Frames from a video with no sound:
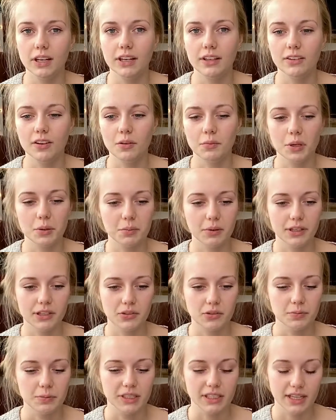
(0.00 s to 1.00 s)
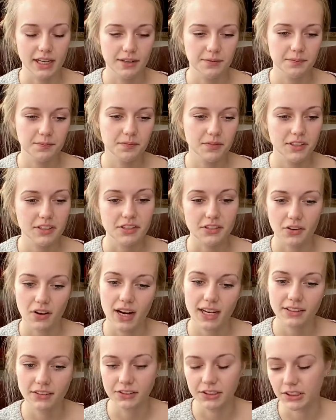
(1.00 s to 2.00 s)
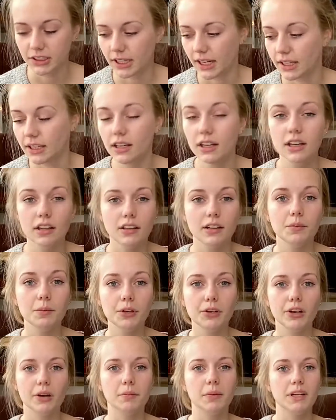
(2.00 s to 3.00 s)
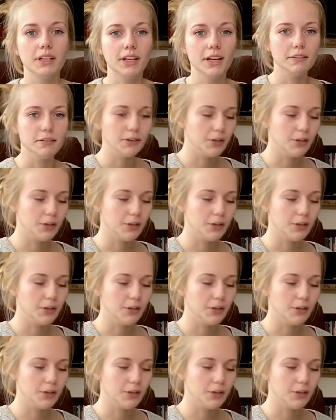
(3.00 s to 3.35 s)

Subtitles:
and all my plants would be dead. So I don't do that. Let me grab my knife real